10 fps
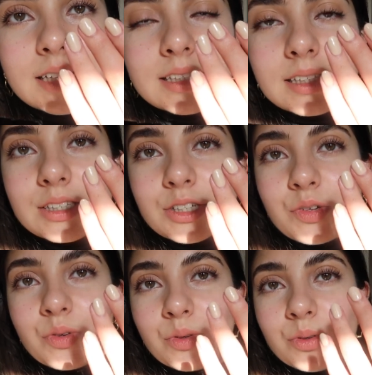It's this
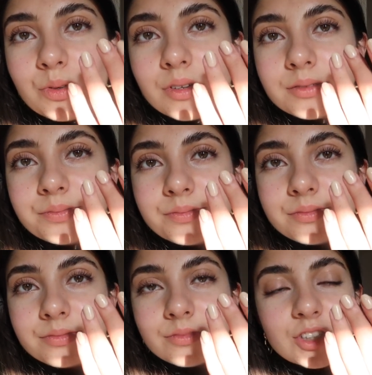nude,
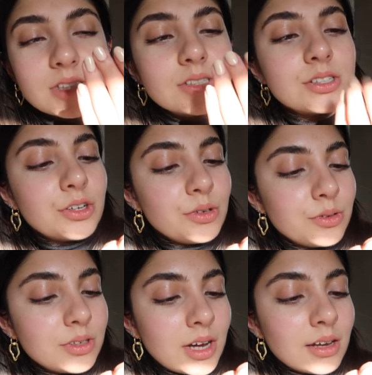just this
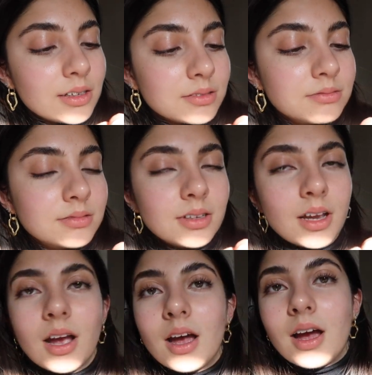nude color.
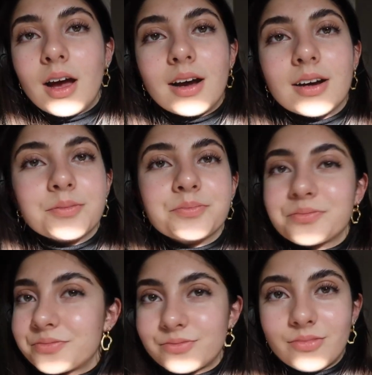
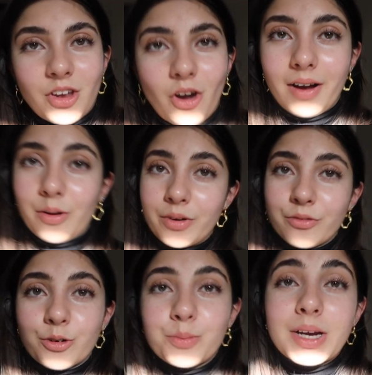Yeah, I
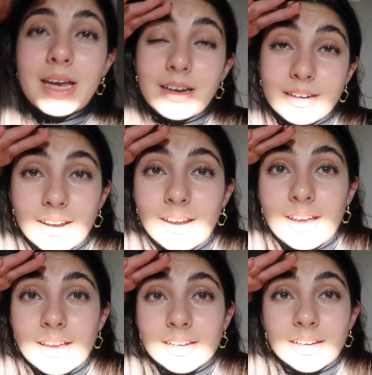went for a plain
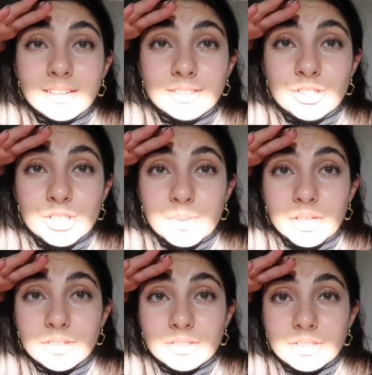color just
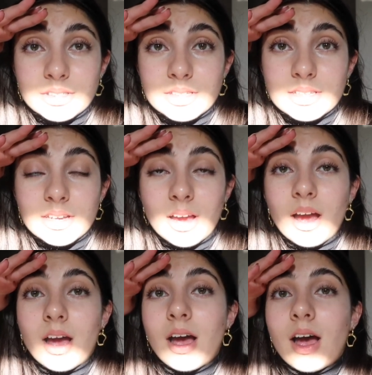because
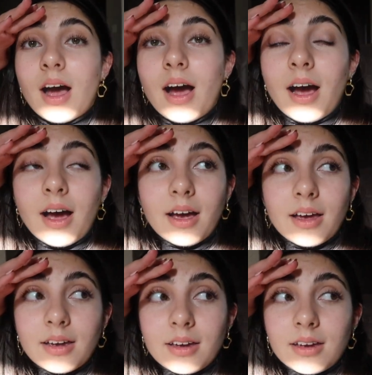
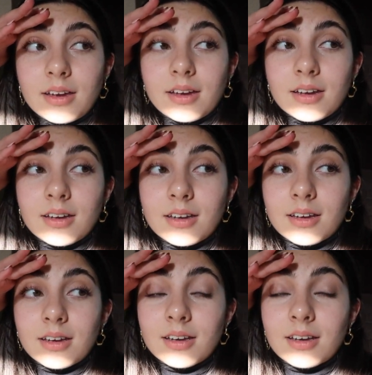I
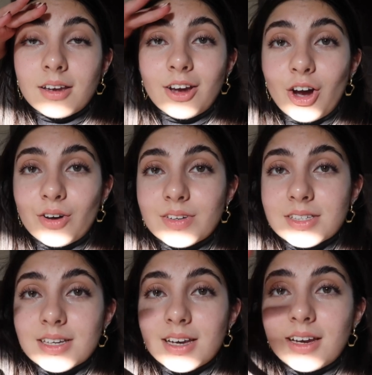
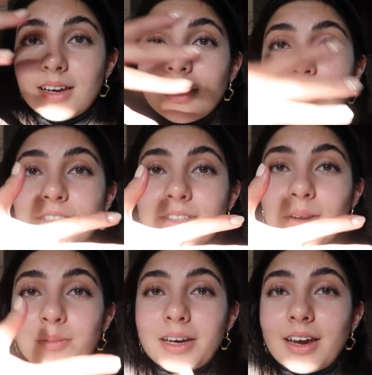obviously had to
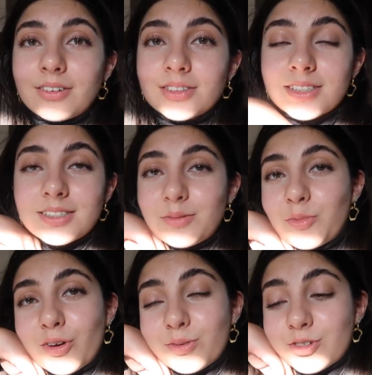cut my nails in
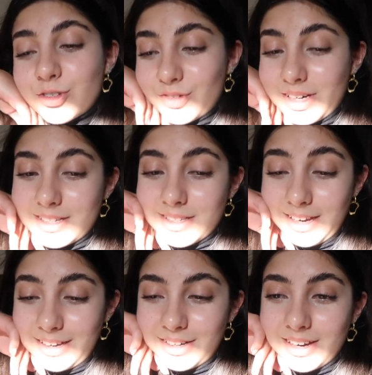Denmark, which was really
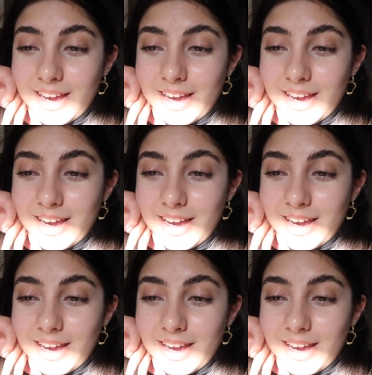sad.